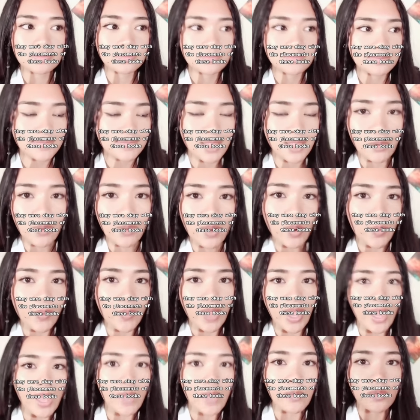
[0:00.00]
They were
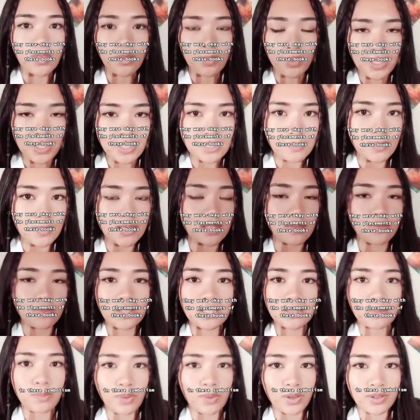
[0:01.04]
okay with the placements of
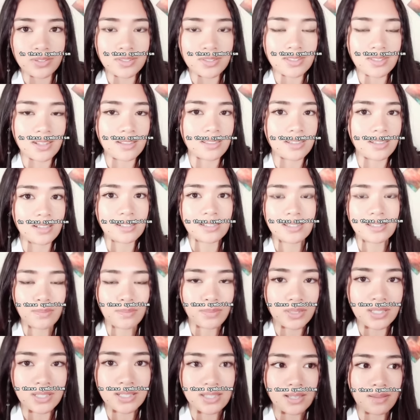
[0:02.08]
these books and these
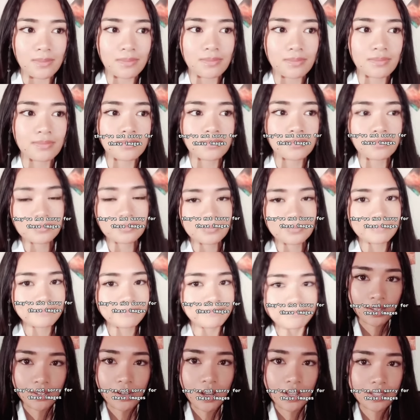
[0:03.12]
symbolism.
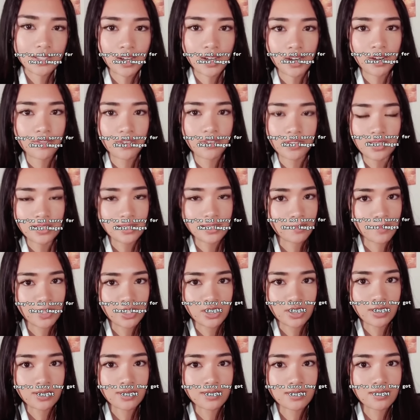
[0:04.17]
They're not sorry for these
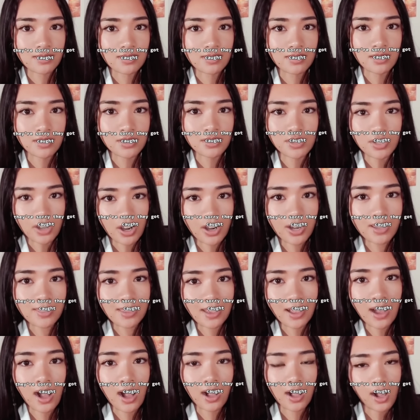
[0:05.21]
images. They're sorry
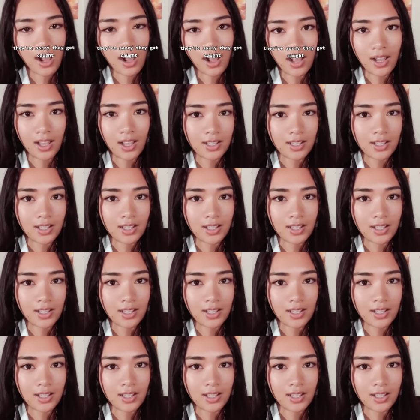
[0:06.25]
they got caught.